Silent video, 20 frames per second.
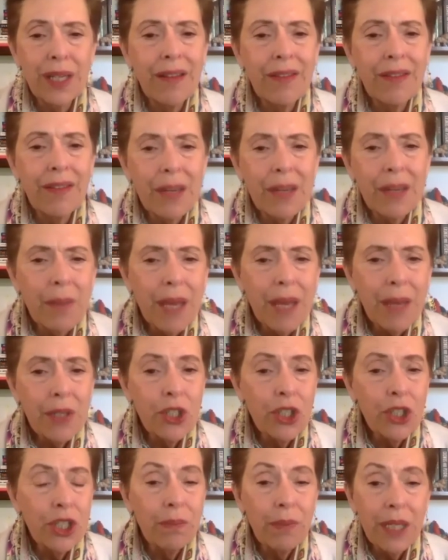and then maybe
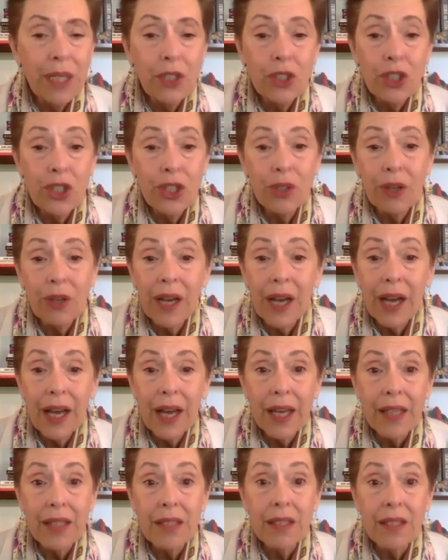she meets your
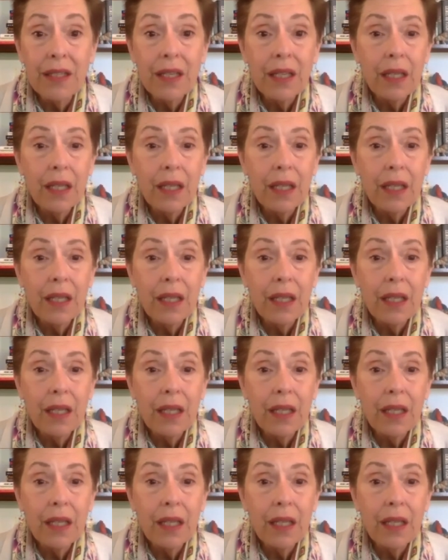eyes.